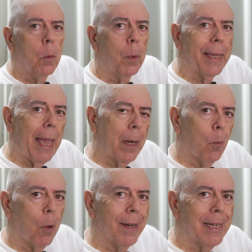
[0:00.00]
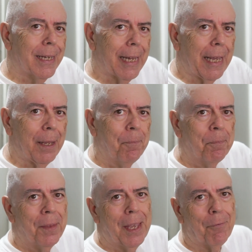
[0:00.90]
We kind of wanted to see
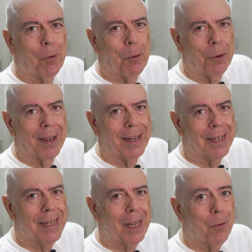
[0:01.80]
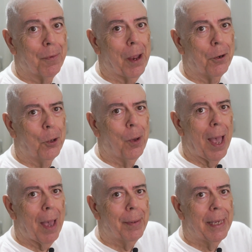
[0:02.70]
if we were going to stick with our new
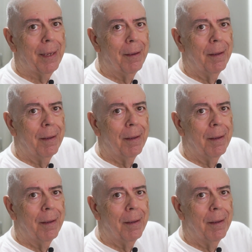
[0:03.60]
hobby